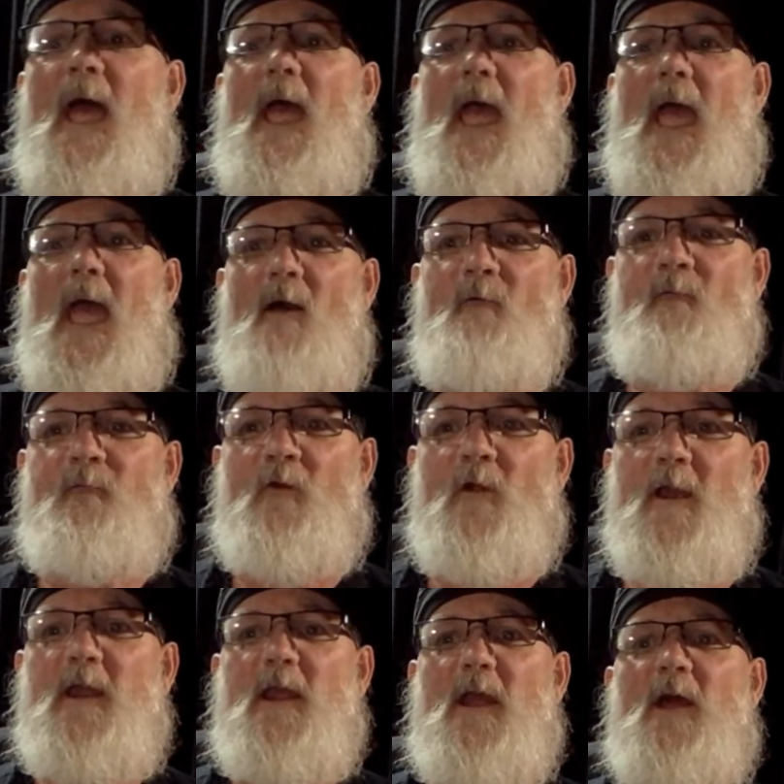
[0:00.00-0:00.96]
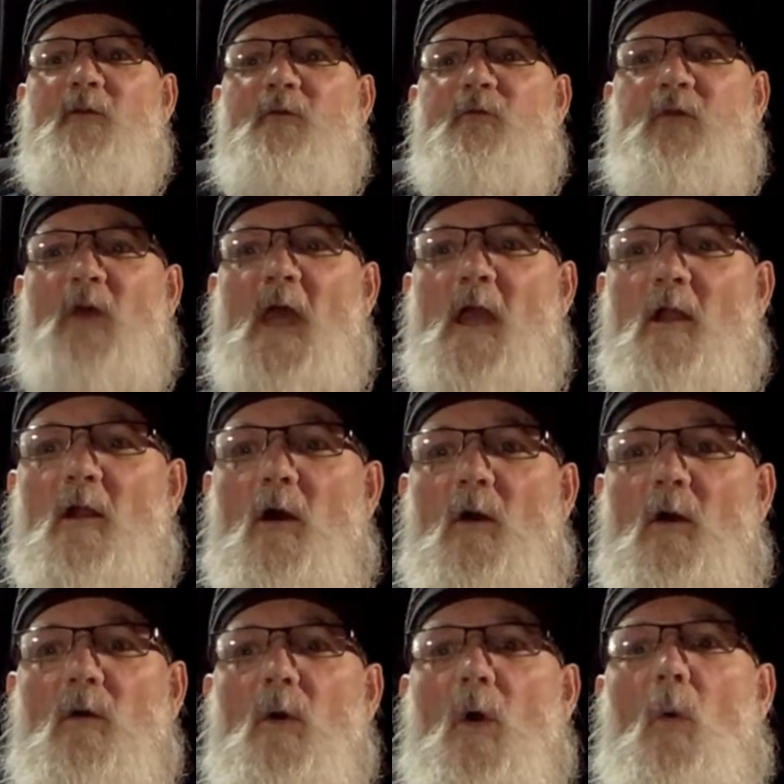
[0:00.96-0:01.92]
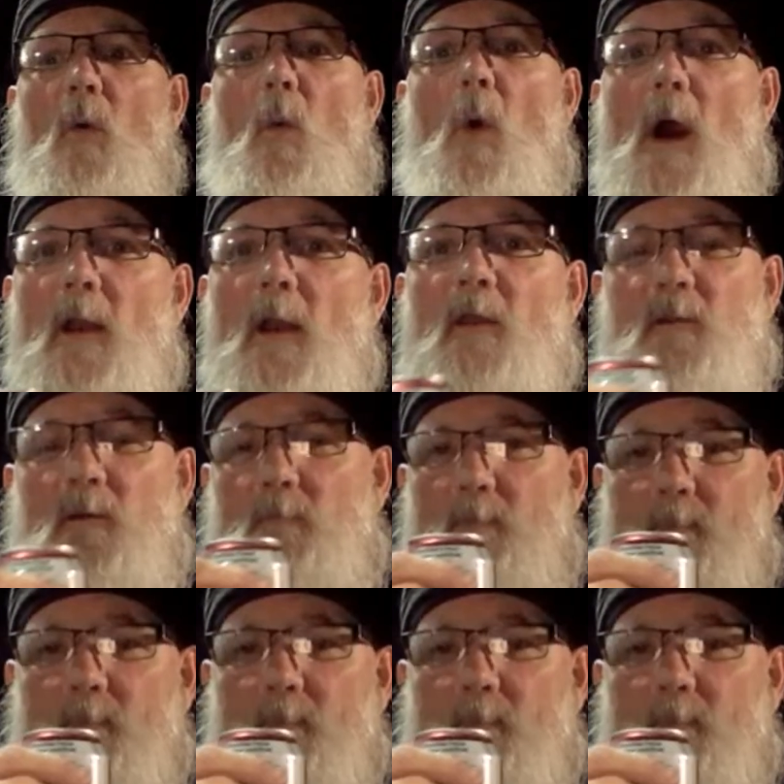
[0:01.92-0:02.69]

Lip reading: Every single one of them.